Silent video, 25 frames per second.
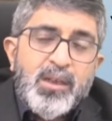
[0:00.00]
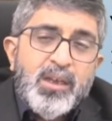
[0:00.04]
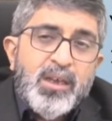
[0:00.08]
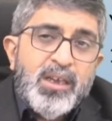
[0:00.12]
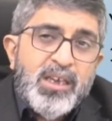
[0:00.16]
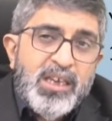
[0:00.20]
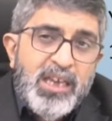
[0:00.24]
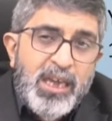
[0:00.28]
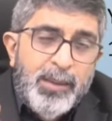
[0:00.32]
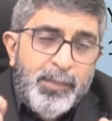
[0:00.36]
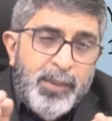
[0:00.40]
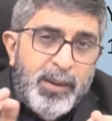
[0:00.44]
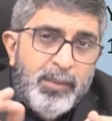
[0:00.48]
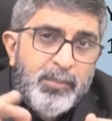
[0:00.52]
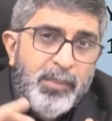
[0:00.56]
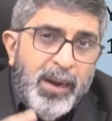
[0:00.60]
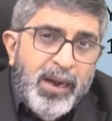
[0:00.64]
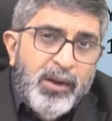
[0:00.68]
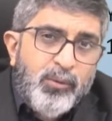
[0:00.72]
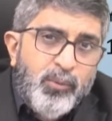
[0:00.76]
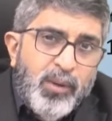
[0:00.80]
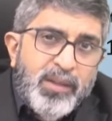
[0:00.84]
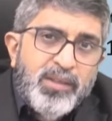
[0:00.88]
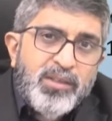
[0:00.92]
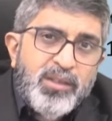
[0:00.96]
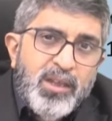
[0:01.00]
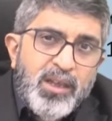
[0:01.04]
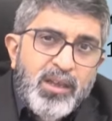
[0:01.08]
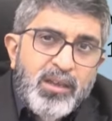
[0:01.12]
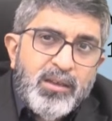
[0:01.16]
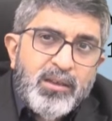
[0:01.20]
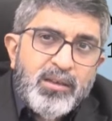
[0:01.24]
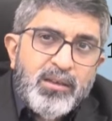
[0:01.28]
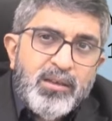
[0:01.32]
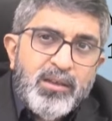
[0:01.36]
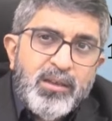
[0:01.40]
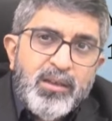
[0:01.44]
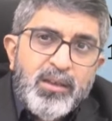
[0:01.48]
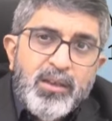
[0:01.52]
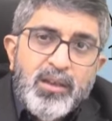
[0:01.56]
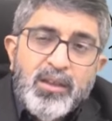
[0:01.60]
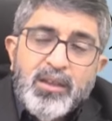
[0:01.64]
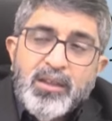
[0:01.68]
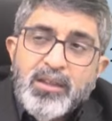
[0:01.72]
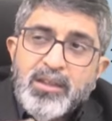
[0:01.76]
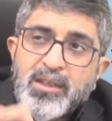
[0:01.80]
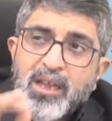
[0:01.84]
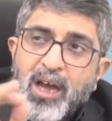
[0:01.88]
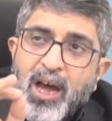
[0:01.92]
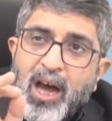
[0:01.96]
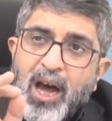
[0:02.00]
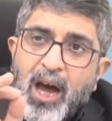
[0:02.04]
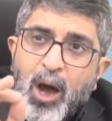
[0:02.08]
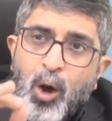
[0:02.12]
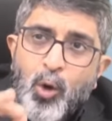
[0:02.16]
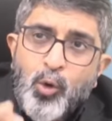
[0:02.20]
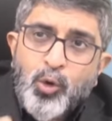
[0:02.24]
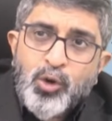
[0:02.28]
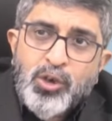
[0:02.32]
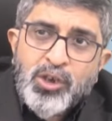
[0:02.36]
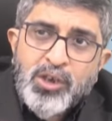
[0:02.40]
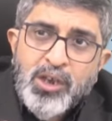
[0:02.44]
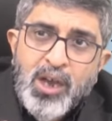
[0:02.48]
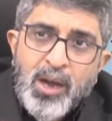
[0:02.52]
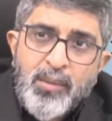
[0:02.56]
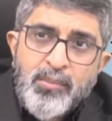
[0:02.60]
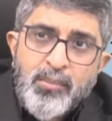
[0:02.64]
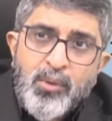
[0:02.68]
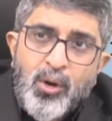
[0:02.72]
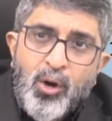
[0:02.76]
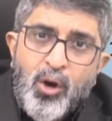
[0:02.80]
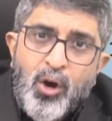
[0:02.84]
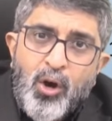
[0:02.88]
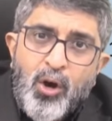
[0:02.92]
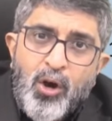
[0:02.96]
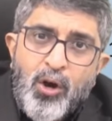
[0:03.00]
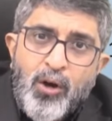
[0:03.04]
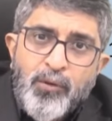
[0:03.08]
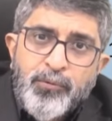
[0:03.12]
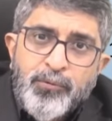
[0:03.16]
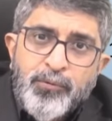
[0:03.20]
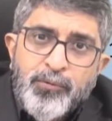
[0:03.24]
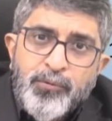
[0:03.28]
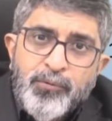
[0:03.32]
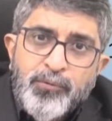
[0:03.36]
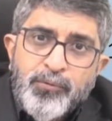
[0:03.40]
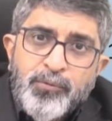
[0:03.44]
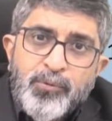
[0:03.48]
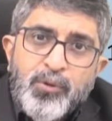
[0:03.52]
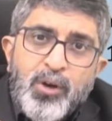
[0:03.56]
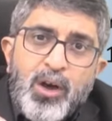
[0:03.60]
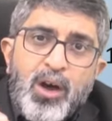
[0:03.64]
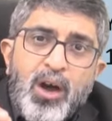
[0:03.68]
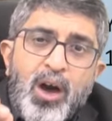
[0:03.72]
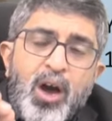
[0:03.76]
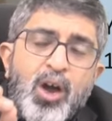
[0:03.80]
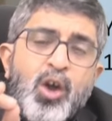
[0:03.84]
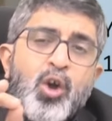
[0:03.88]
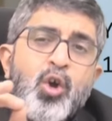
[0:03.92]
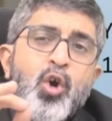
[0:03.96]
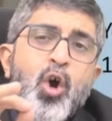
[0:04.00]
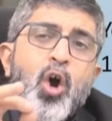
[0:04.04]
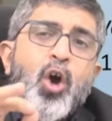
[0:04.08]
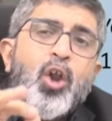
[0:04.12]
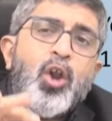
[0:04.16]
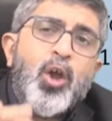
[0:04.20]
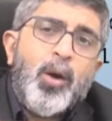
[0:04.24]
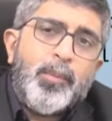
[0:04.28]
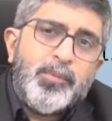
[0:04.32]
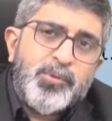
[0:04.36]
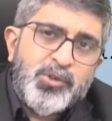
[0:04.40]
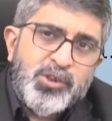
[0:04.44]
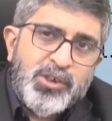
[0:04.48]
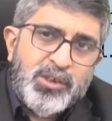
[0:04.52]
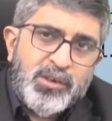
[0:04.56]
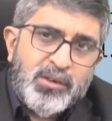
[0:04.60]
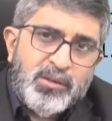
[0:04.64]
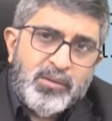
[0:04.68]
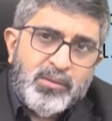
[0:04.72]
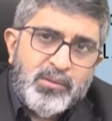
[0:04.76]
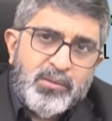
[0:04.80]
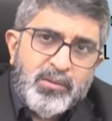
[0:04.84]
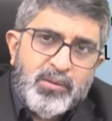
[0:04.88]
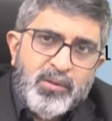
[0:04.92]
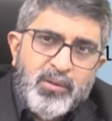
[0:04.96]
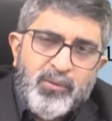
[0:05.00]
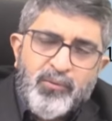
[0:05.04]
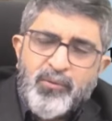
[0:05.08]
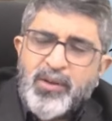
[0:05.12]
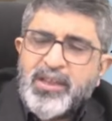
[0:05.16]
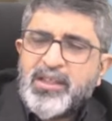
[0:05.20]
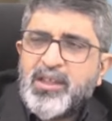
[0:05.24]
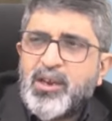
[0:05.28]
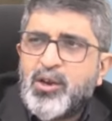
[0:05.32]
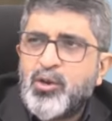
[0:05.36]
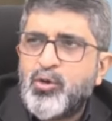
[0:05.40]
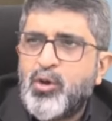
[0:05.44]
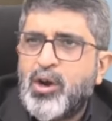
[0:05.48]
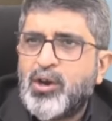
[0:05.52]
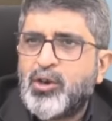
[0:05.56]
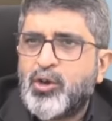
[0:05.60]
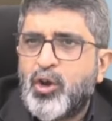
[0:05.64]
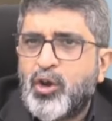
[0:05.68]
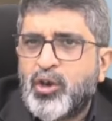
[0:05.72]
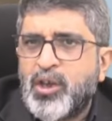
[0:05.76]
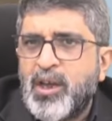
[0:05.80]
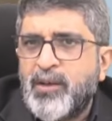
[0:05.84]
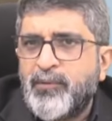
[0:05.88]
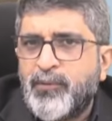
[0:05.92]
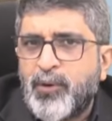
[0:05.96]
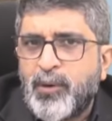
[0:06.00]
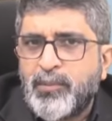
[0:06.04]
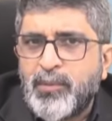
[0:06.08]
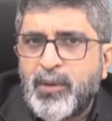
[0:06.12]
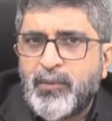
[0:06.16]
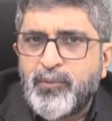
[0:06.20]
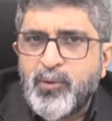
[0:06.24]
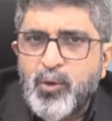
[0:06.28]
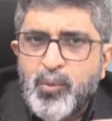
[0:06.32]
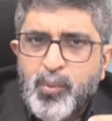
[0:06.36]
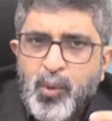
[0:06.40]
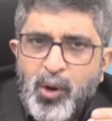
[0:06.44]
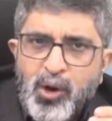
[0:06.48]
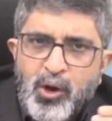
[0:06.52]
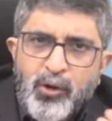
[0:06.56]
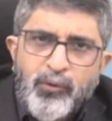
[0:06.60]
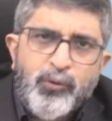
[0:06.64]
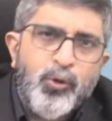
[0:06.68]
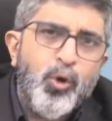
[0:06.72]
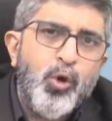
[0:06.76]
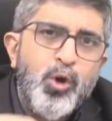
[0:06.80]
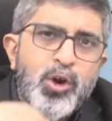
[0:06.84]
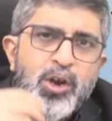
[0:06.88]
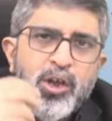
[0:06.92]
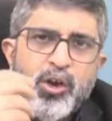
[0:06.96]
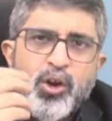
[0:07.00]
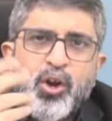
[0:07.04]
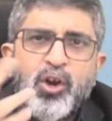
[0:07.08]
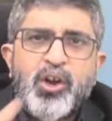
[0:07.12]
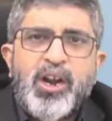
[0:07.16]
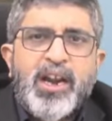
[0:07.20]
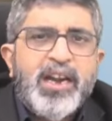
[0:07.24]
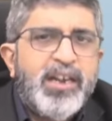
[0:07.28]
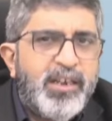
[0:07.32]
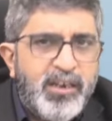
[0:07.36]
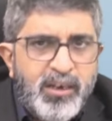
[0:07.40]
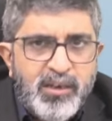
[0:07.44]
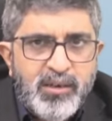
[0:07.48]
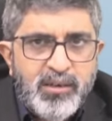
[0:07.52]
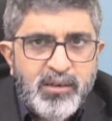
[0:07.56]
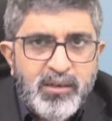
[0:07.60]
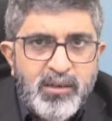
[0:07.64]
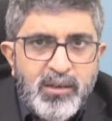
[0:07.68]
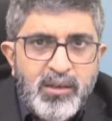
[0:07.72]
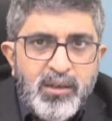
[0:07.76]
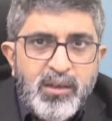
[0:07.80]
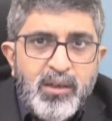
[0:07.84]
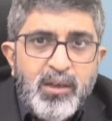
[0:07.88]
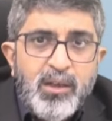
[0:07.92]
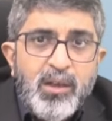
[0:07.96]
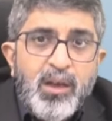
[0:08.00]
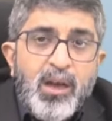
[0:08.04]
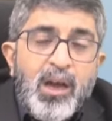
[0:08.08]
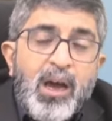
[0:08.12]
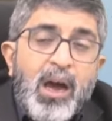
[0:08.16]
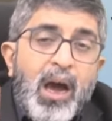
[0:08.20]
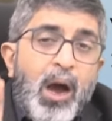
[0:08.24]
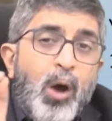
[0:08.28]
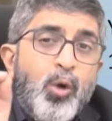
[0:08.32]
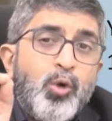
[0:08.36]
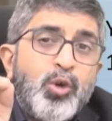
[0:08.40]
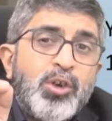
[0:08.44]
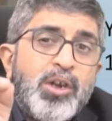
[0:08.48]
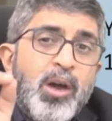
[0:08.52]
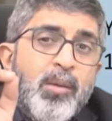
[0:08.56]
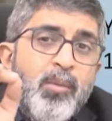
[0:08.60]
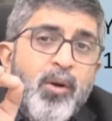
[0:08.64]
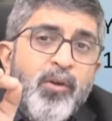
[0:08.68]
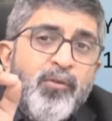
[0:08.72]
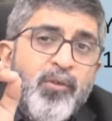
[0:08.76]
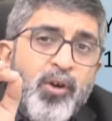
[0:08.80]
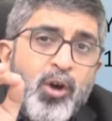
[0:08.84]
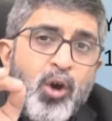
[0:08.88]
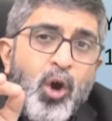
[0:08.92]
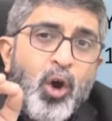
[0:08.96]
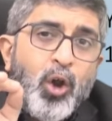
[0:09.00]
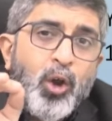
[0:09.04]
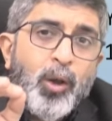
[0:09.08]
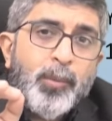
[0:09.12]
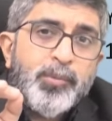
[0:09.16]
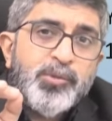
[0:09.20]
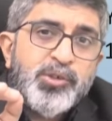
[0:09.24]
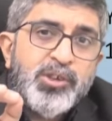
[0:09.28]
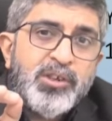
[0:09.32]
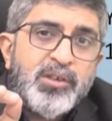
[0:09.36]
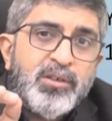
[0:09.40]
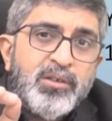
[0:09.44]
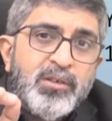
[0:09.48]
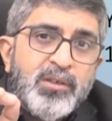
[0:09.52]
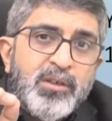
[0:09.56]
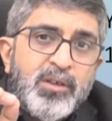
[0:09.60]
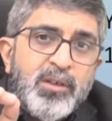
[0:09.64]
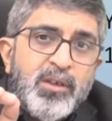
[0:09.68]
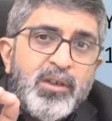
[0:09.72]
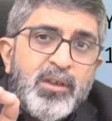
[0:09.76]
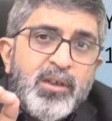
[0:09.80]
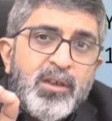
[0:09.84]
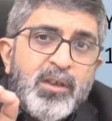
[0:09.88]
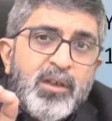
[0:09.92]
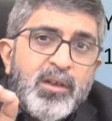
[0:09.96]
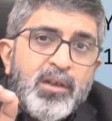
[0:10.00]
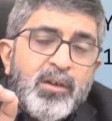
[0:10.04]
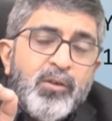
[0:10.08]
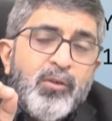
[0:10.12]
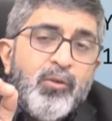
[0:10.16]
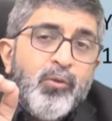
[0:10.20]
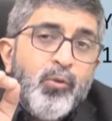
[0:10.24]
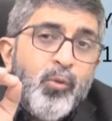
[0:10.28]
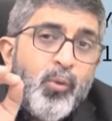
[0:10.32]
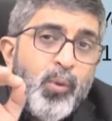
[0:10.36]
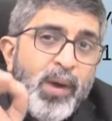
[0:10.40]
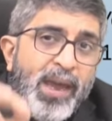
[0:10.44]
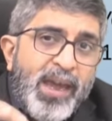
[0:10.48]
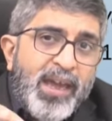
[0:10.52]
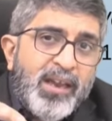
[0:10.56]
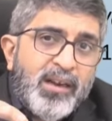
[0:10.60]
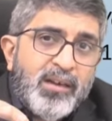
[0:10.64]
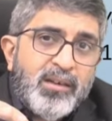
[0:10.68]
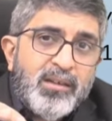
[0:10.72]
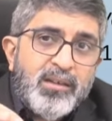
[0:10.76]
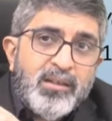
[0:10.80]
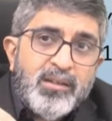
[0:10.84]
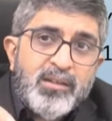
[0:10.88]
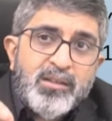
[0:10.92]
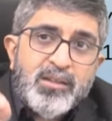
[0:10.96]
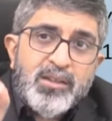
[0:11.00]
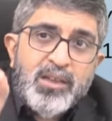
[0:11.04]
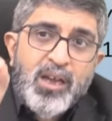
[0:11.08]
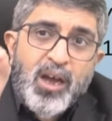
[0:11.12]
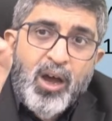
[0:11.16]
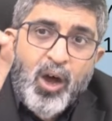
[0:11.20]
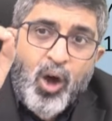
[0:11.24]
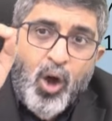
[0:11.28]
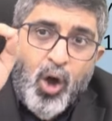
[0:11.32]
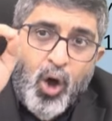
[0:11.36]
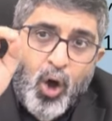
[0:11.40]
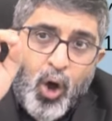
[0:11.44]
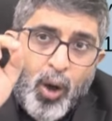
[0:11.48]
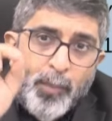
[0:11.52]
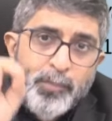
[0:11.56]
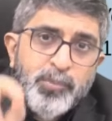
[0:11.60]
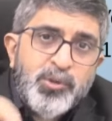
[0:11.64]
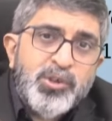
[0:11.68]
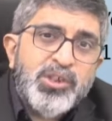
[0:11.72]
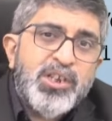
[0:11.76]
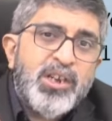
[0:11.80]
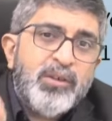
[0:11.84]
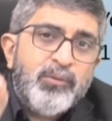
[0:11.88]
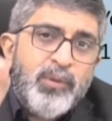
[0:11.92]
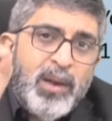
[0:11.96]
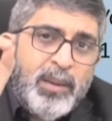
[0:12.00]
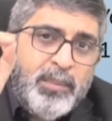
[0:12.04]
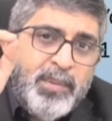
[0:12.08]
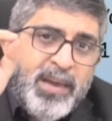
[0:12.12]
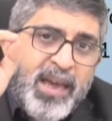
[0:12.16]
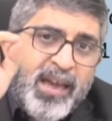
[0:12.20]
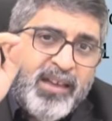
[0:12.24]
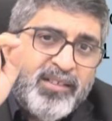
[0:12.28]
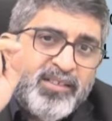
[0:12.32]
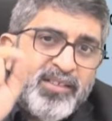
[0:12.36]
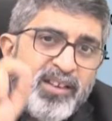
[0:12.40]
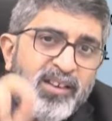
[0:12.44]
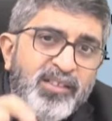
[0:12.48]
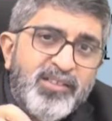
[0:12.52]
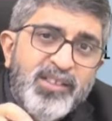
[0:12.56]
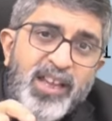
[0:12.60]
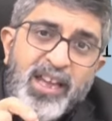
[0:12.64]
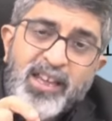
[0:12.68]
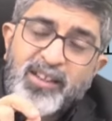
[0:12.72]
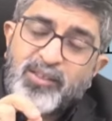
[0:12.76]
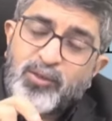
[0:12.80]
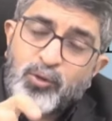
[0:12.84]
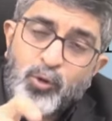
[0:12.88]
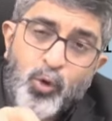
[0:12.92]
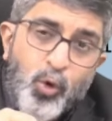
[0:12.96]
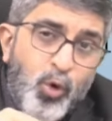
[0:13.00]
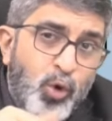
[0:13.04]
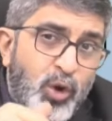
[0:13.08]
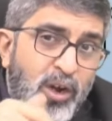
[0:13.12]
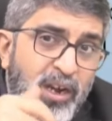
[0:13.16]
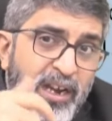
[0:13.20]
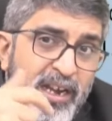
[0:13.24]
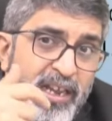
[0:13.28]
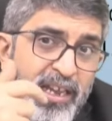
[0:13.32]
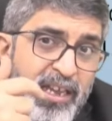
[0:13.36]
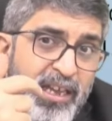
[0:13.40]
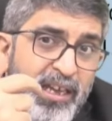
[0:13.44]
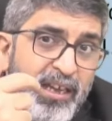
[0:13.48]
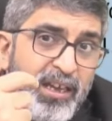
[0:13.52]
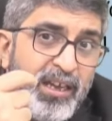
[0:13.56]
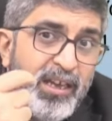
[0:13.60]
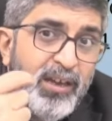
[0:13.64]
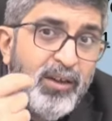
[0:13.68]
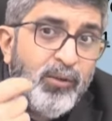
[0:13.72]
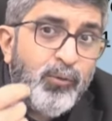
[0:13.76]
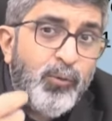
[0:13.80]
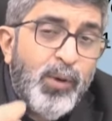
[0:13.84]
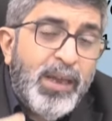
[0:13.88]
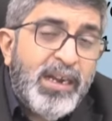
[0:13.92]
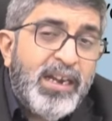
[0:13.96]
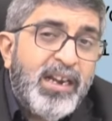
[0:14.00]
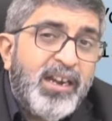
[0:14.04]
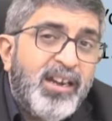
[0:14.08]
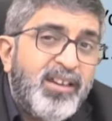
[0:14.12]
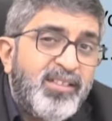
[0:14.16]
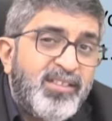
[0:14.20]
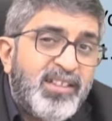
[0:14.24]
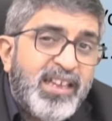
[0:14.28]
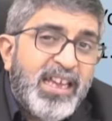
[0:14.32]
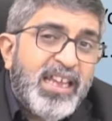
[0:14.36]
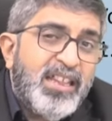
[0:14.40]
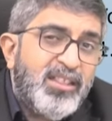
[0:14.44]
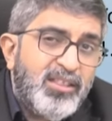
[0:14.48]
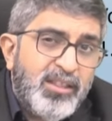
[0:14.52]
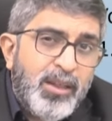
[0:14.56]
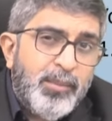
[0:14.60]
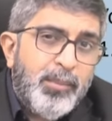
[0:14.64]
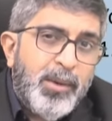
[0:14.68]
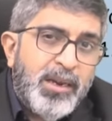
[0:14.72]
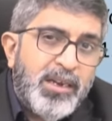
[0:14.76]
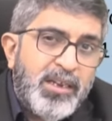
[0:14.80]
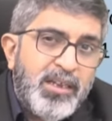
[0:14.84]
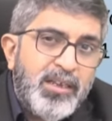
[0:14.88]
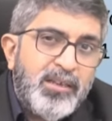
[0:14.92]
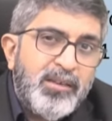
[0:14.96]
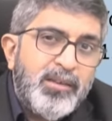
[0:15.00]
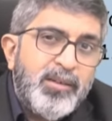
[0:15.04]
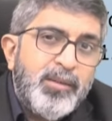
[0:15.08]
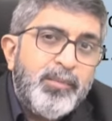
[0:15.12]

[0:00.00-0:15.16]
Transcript: Keep in mind one thing, the outcome of a call option, whether you are talking from the viewpoint of holder or writer, outcome of a call option where the option will be exercised only when it is in the money.